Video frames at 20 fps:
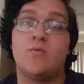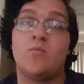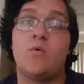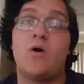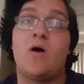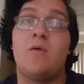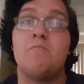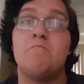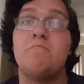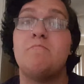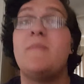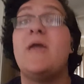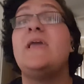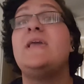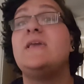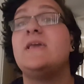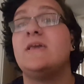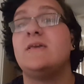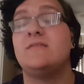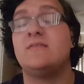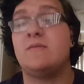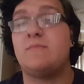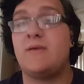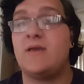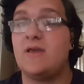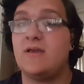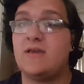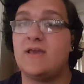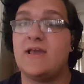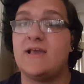while making the
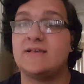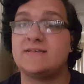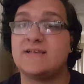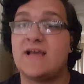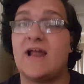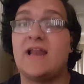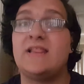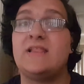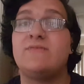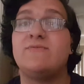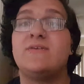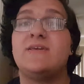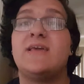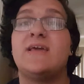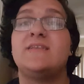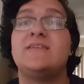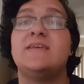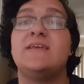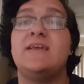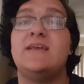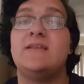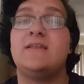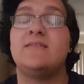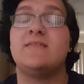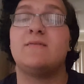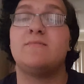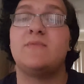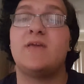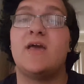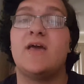pancakes. I didn't even get to eating
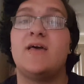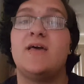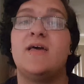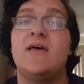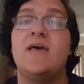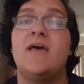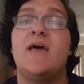them yet.